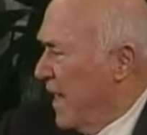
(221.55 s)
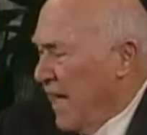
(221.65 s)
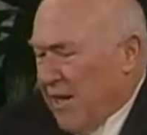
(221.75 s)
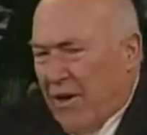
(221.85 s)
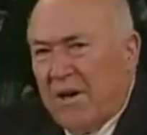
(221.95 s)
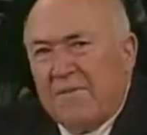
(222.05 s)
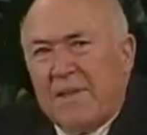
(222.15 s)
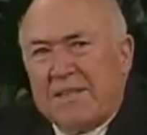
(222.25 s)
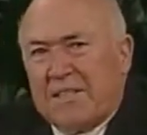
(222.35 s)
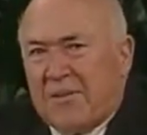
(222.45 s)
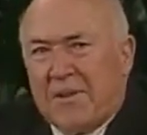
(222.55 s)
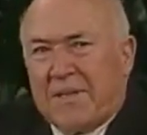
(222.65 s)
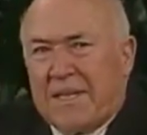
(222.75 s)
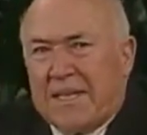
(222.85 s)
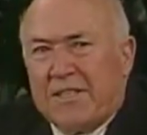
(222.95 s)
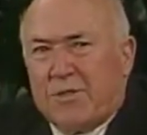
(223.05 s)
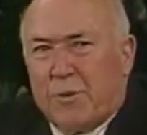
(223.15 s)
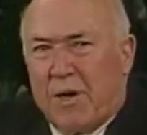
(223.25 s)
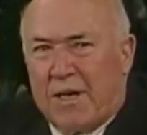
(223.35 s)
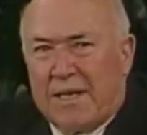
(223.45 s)
And all of those other things
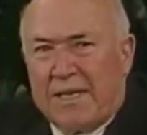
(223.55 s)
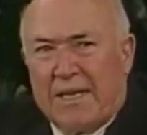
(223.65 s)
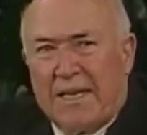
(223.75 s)
were